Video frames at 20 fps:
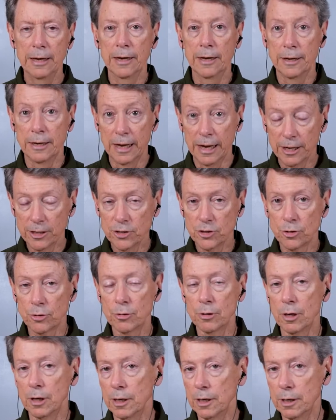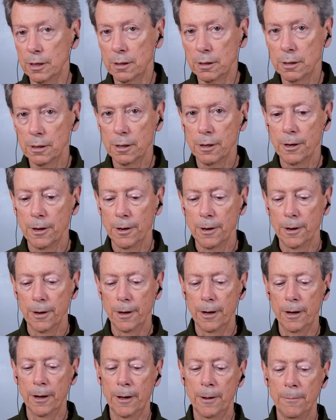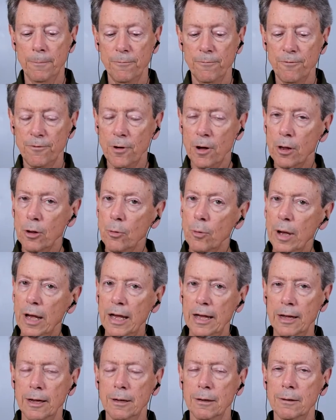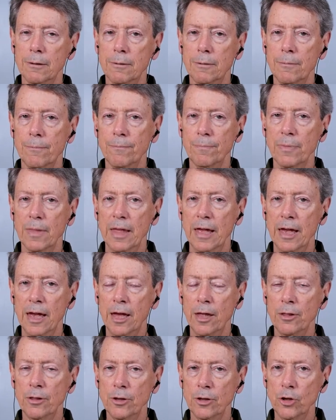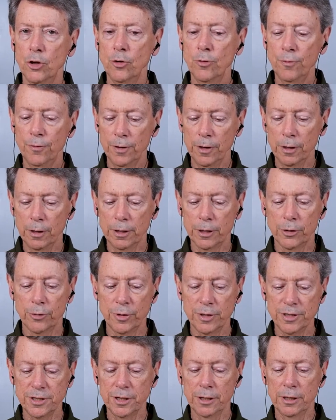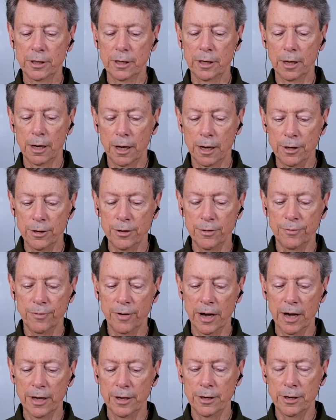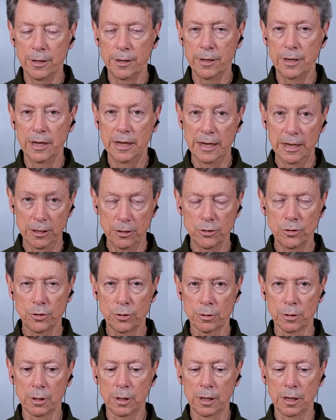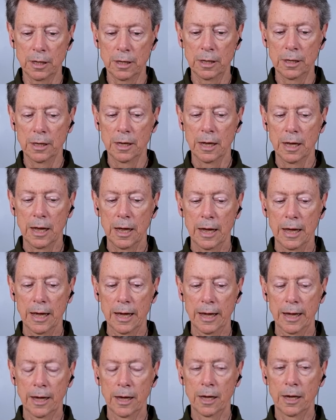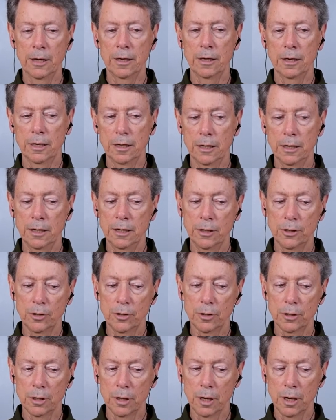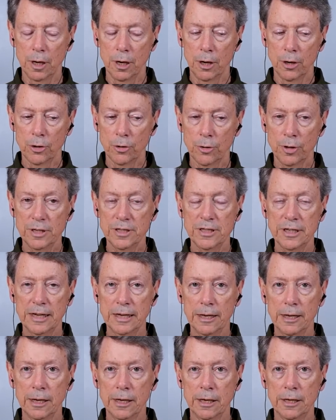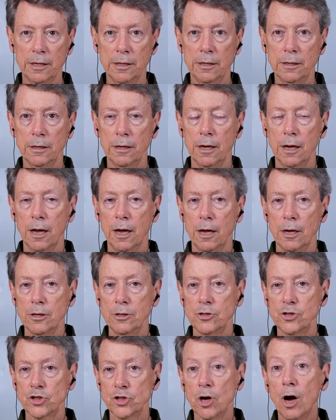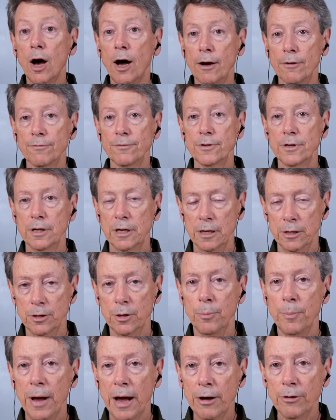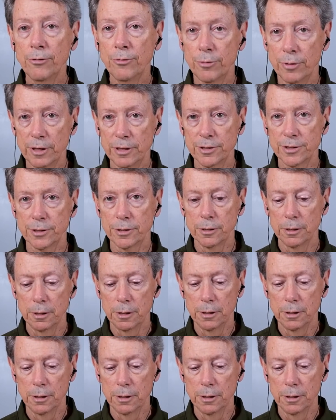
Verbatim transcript: and externally um, fall away. And you feel increasingly undivided internally and increasingly soft in the boundaries